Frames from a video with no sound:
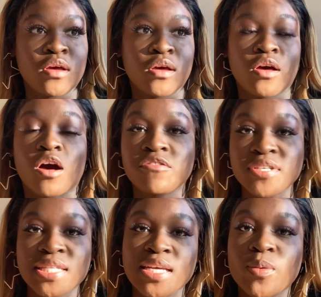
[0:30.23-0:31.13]

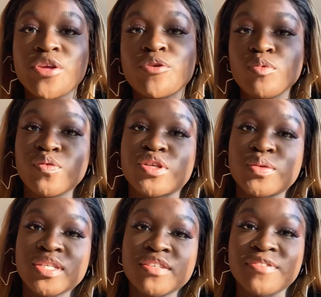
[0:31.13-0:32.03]
Obviously, when you're moving
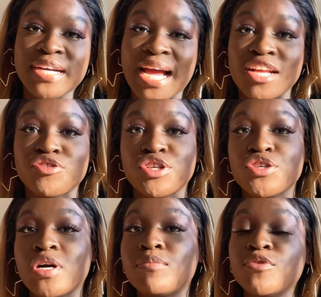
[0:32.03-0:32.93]
to a different country,
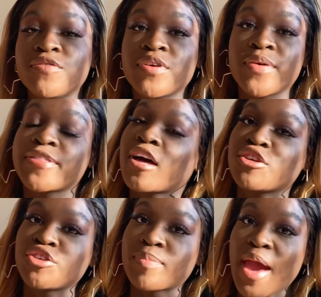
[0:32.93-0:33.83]
you are moving
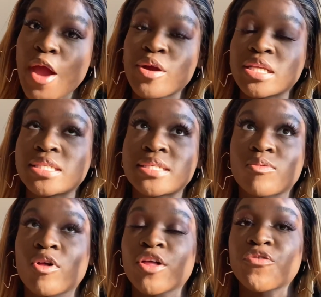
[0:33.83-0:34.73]
without your parents.
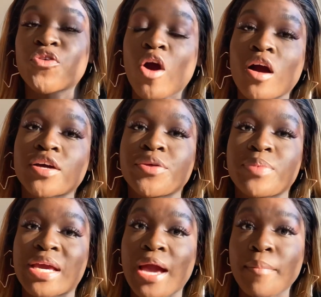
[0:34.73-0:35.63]
Well, if you are going to be
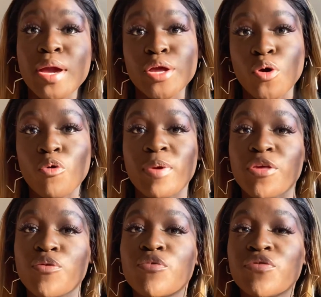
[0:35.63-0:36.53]
becoming an OP,
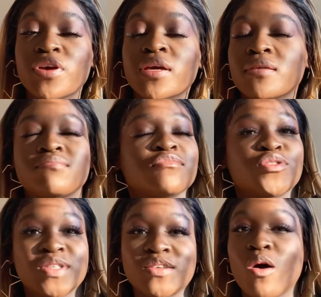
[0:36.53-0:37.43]
you're moving
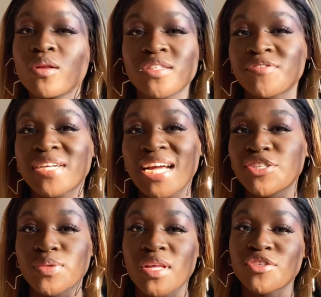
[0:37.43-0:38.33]
to a whole different
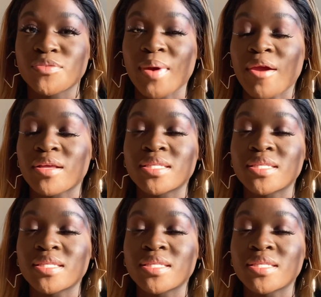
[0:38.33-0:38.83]
country without your parents.